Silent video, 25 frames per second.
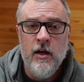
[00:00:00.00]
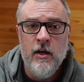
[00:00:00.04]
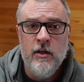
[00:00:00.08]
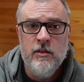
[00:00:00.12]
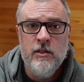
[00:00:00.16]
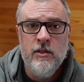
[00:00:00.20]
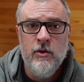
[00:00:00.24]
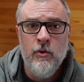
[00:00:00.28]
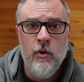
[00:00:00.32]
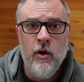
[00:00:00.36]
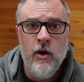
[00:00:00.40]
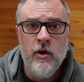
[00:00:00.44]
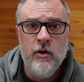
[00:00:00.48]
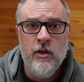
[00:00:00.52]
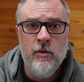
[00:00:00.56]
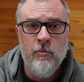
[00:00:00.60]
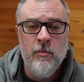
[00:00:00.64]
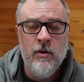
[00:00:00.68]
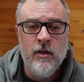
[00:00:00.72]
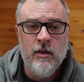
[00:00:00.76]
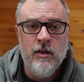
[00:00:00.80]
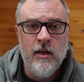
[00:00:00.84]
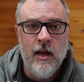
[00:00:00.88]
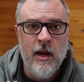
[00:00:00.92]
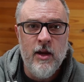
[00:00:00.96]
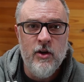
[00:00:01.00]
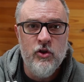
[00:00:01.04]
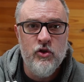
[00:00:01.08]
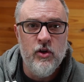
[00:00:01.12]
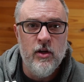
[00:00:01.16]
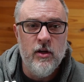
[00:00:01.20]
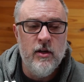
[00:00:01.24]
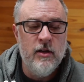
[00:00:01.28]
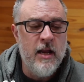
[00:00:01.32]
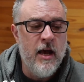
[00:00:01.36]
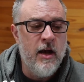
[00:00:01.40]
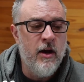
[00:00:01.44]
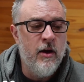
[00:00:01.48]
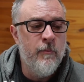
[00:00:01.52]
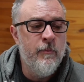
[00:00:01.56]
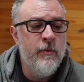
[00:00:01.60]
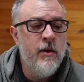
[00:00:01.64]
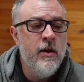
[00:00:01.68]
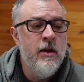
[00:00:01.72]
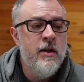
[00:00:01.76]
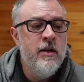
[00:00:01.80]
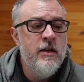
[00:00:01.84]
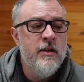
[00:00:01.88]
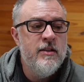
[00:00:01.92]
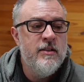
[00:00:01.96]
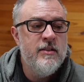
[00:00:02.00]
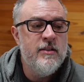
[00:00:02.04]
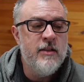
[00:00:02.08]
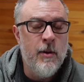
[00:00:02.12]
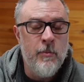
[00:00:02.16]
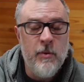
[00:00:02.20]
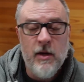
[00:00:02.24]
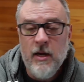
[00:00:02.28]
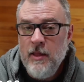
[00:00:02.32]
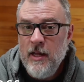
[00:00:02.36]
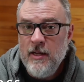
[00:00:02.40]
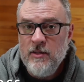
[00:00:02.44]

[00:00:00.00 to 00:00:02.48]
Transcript: to our communication. Now, somebody